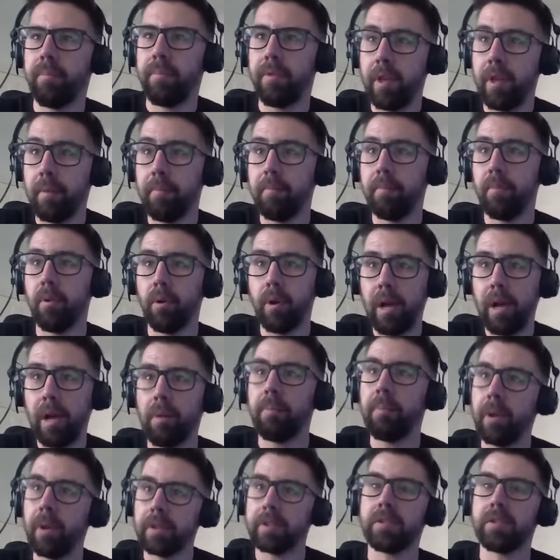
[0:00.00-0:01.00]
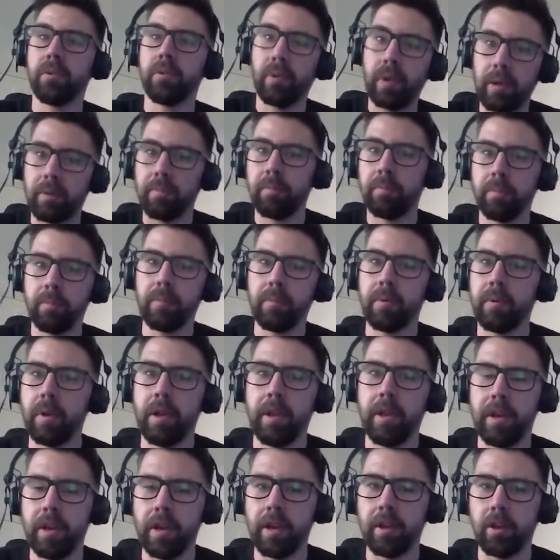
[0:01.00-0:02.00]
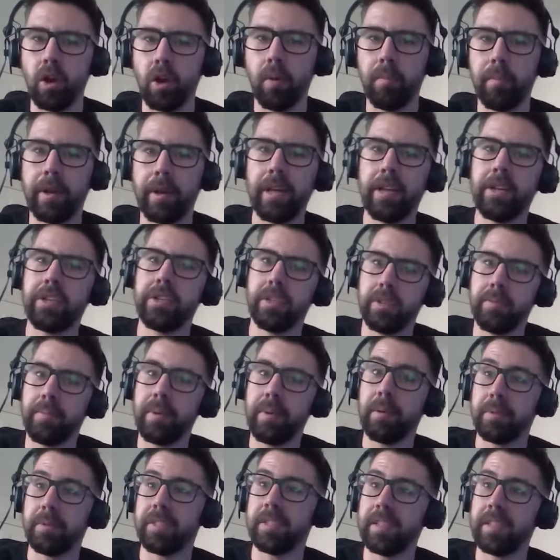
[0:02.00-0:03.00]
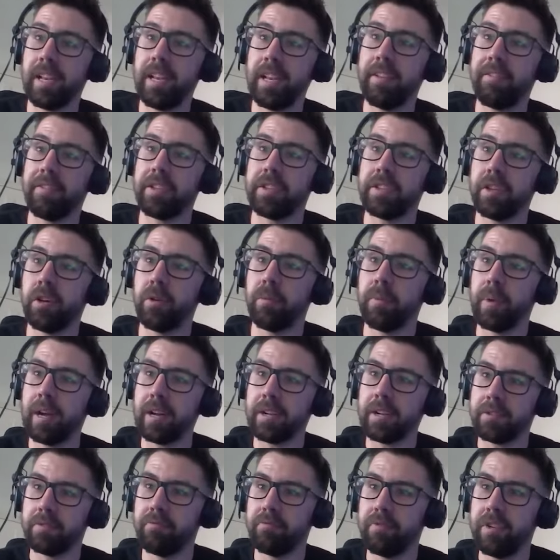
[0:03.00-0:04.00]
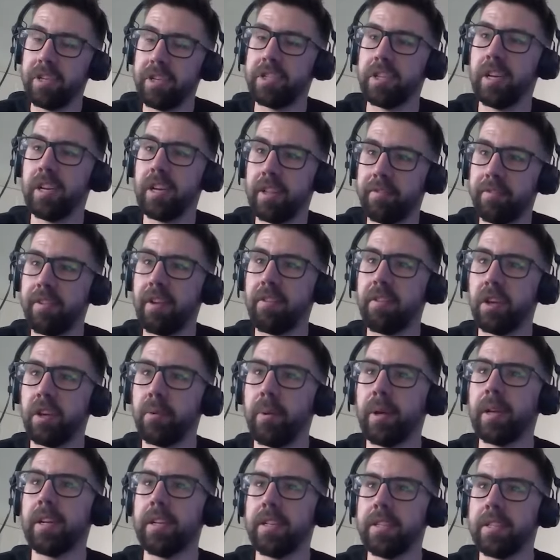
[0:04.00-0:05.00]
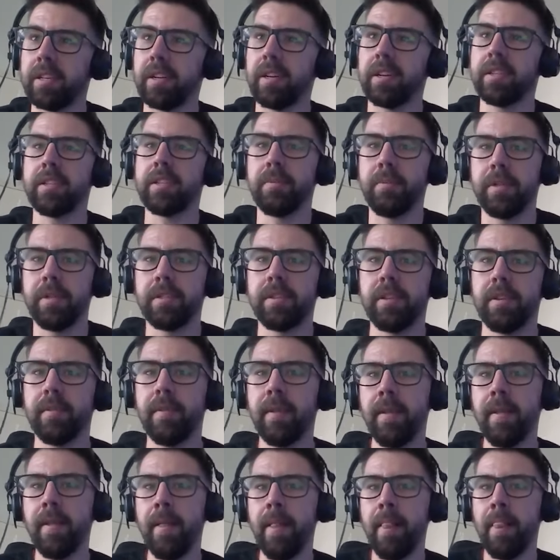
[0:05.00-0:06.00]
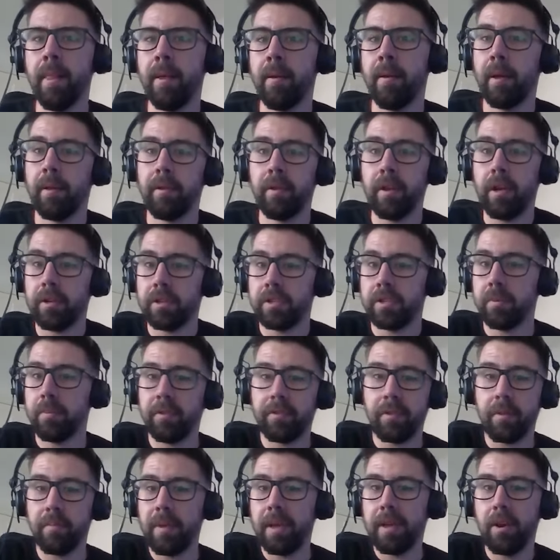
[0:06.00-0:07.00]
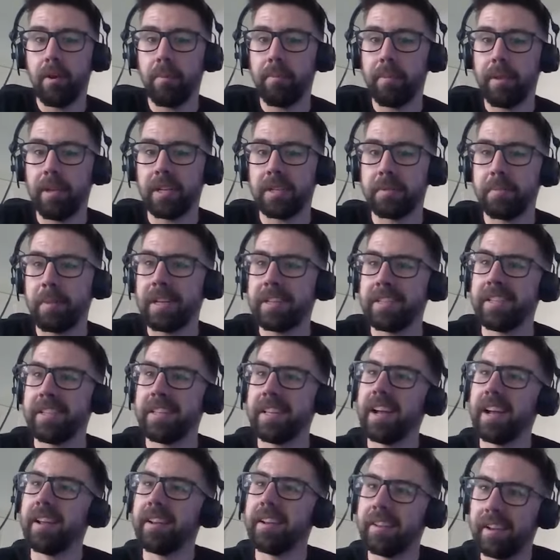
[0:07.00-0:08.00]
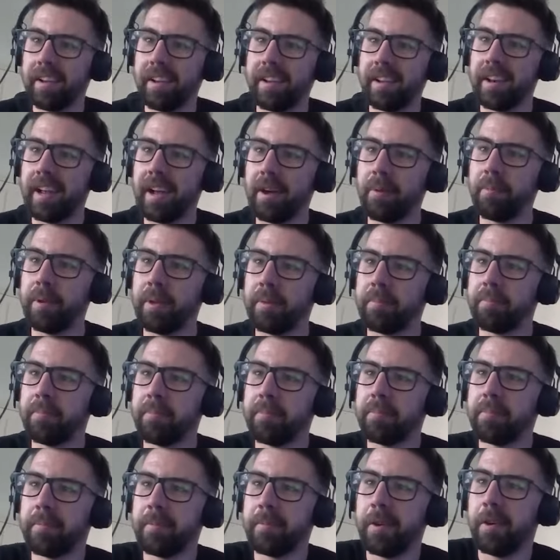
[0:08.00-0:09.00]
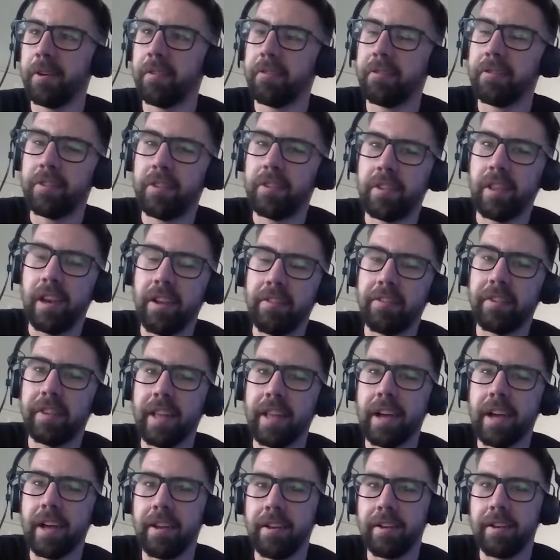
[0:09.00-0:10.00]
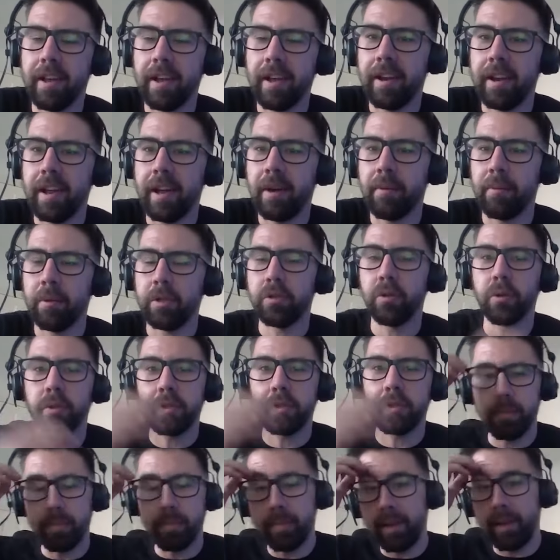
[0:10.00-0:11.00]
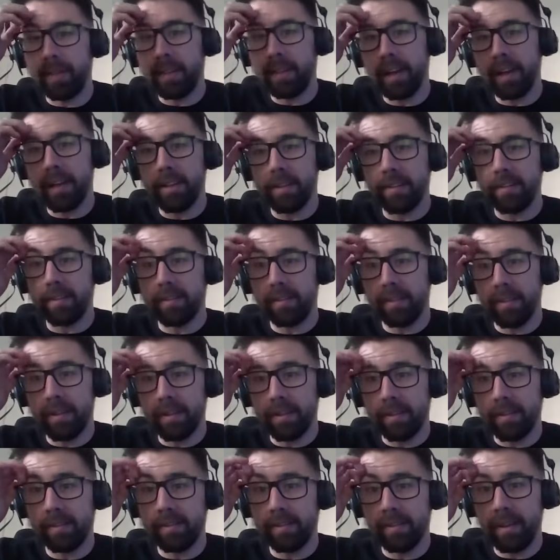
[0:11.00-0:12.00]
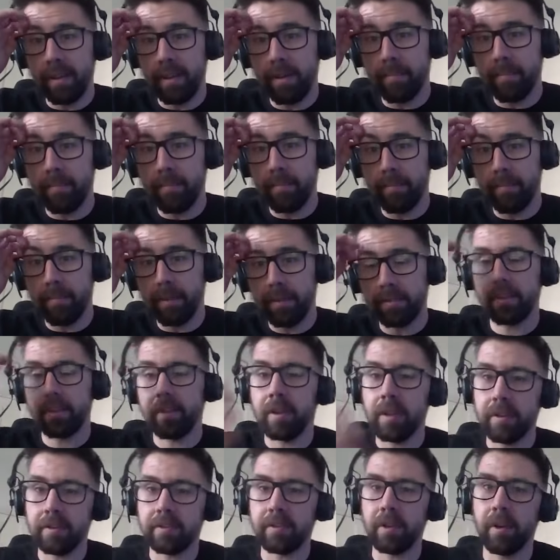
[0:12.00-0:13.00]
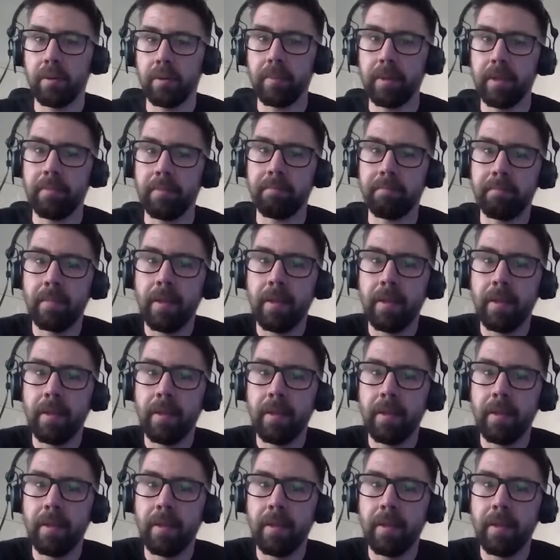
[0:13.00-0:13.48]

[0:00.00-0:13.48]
them or help us or help in, in combination to be able to deliver Turtle Wax regionally very quickly to customers. And, and, and some of them may not be expecting that, and, and how we kind of deliver that and, and how we talk to them about that is, is, um, is, is going to be,